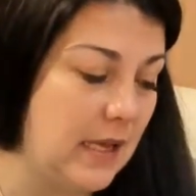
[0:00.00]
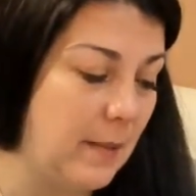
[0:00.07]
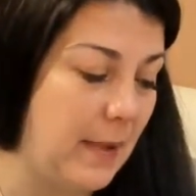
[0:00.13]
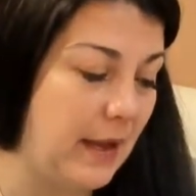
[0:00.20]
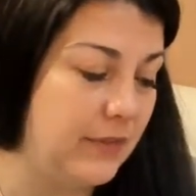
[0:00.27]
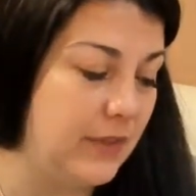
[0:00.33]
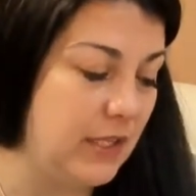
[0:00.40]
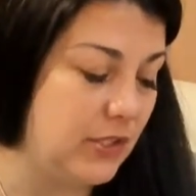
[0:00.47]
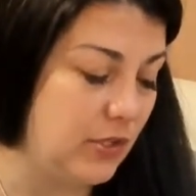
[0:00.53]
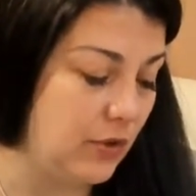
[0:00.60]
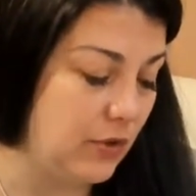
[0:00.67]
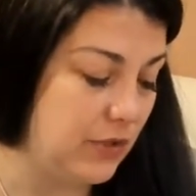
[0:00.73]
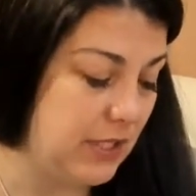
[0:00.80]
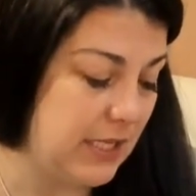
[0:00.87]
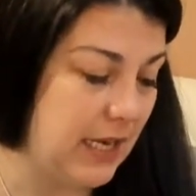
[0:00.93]
about this
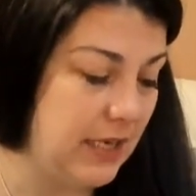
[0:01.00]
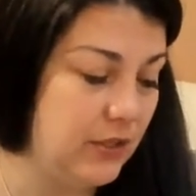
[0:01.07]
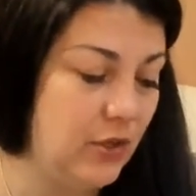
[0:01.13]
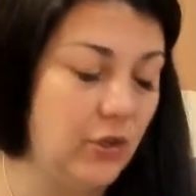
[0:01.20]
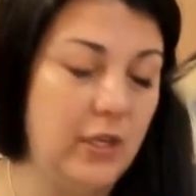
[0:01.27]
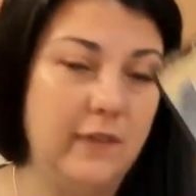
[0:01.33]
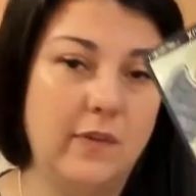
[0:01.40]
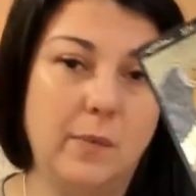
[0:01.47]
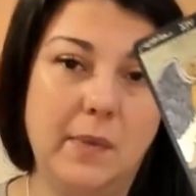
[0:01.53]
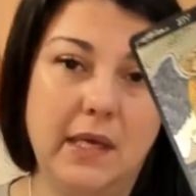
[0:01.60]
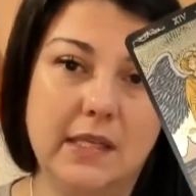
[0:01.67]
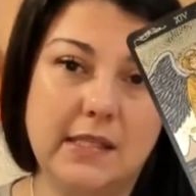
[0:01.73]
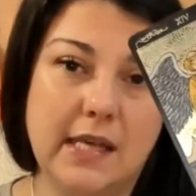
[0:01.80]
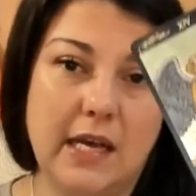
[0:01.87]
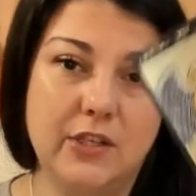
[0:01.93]
Earth sign. Could even be
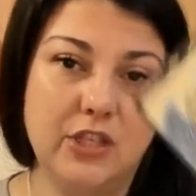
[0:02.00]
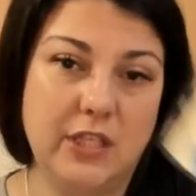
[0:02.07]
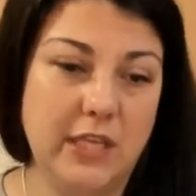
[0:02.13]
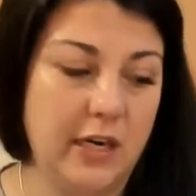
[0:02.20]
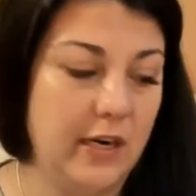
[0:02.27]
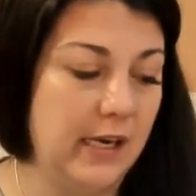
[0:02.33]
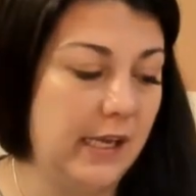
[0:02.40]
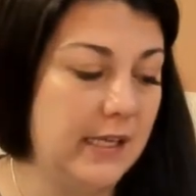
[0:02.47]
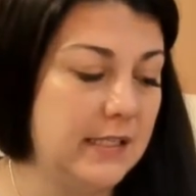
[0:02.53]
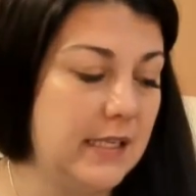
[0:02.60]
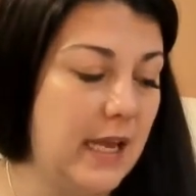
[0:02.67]
a Sagittarius.